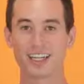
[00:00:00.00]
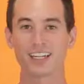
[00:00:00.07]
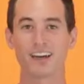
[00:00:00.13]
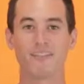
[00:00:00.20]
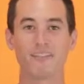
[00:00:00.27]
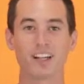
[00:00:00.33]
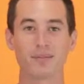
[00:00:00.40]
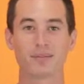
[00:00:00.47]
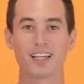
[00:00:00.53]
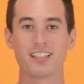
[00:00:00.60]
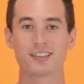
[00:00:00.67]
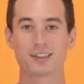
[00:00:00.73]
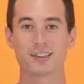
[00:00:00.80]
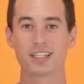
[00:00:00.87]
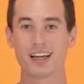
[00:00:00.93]
to take our Phillips
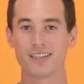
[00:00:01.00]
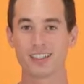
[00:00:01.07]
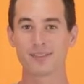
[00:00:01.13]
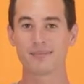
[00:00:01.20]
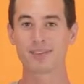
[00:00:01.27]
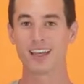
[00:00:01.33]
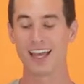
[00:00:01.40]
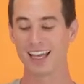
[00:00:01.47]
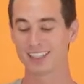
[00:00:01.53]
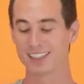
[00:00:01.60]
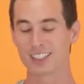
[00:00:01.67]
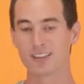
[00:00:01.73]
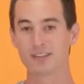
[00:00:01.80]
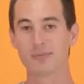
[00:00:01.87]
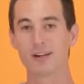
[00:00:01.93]
head screwdriver and
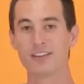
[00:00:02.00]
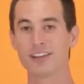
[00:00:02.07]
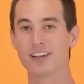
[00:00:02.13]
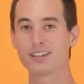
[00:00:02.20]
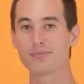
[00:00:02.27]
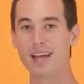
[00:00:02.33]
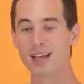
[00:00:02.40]
start removing those